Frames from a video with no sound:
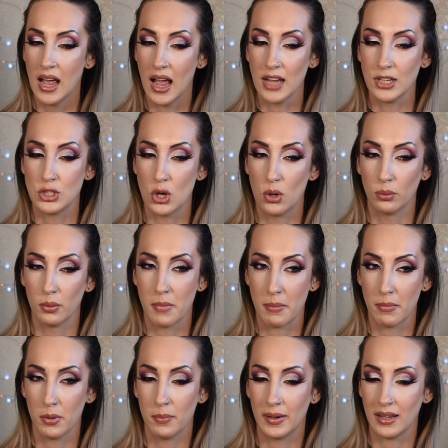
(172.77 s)
i don't
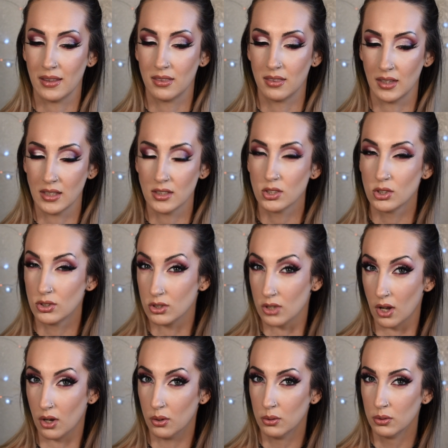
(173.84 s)
remember but i think
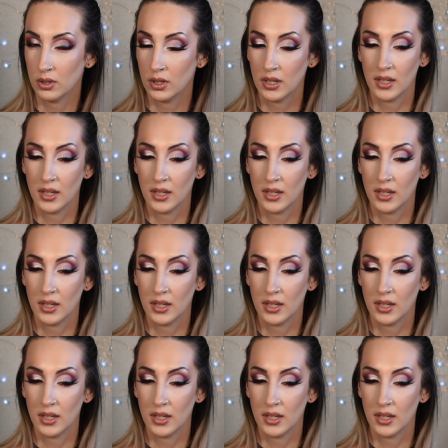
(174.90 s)
so